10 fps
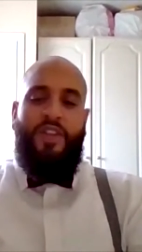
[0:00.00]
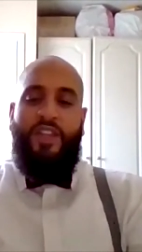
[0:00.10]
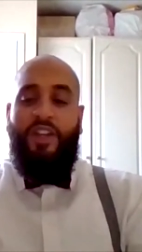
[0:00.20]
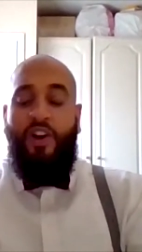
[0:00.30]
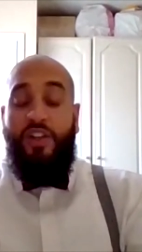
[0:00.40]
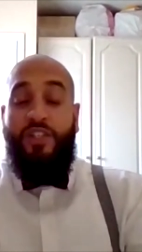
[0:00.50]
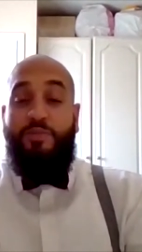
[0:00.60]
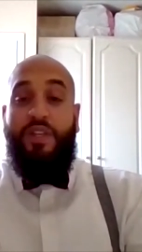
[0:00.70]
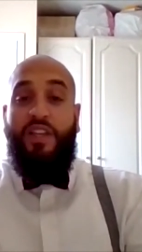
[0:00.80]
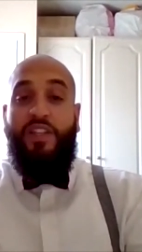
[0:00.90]
he can hardly
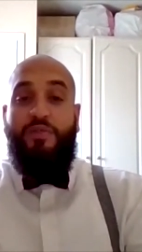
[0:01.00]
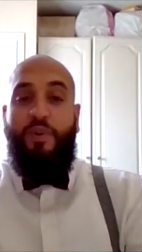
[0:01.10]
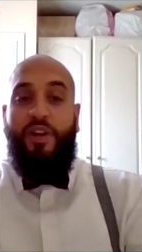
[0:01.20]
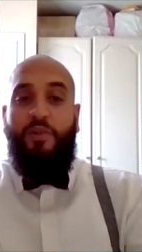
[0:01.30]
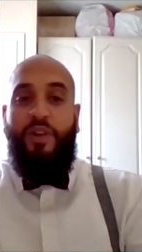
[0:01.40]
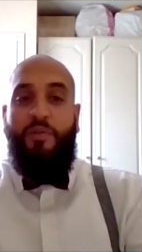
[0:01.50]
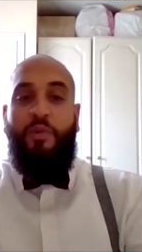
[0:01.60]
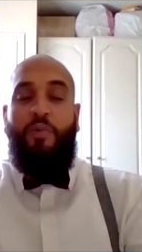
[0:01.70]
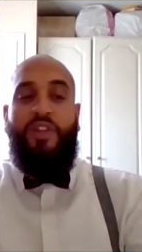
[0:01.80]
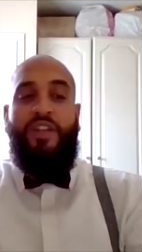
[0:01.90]
speak English, by the way,
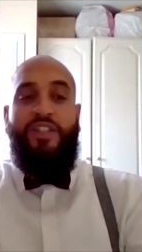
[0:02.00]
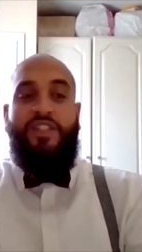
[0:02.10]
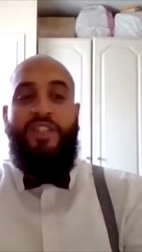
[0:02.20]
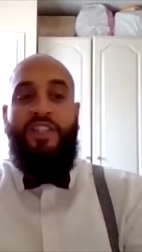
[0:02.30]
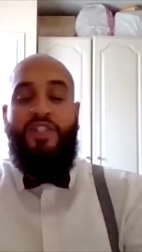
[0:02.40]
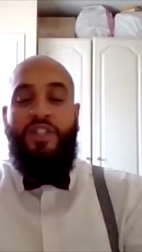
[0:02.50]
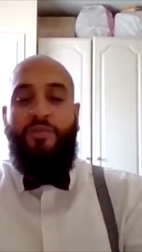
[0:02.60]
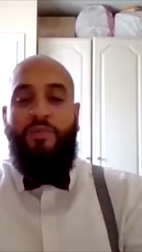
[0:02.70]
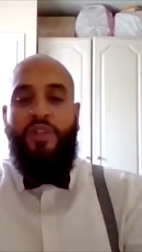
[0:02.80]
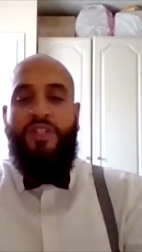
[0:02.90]
but what they did teach
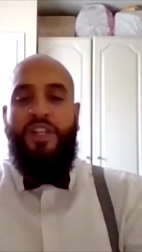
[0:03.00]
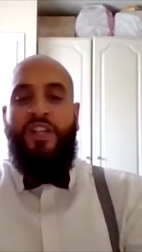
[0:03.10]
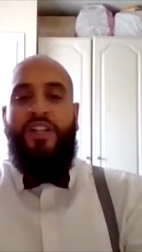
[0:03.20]
him was